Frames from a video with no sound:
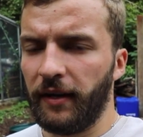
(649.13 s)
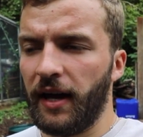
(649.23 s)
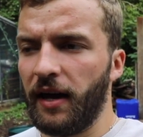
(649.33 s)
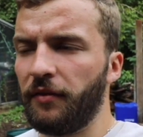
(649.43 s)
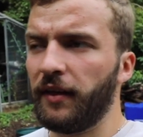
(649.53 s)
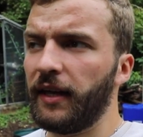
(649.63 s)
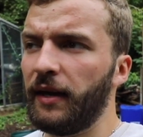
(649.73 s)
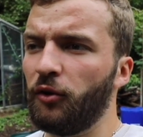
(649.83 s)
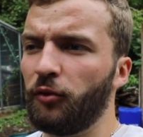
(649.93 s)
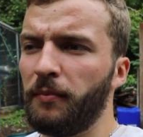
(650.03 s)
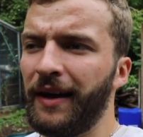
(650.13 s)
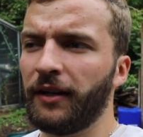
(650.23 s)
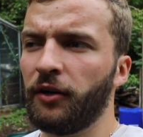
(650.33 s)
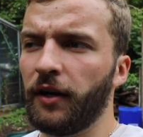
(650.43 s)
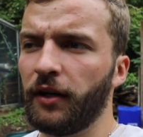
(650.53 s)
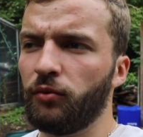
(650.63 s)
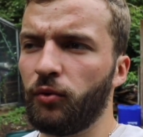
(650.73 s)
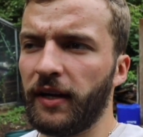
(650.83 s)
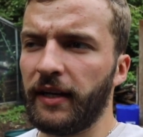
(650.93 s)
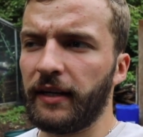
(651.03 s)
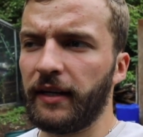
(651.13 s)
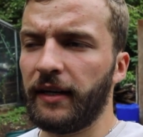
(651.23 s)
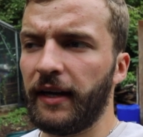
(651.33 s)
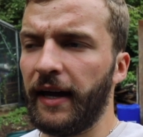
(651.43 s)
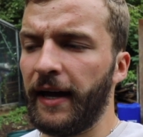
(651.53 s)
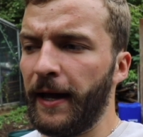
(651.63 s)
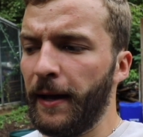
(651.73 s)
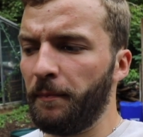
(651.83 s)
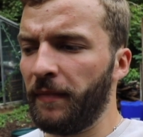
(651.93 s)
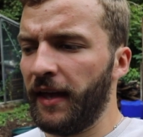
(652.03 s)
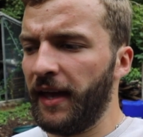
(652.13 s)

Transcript: Now I think it was malachite green, and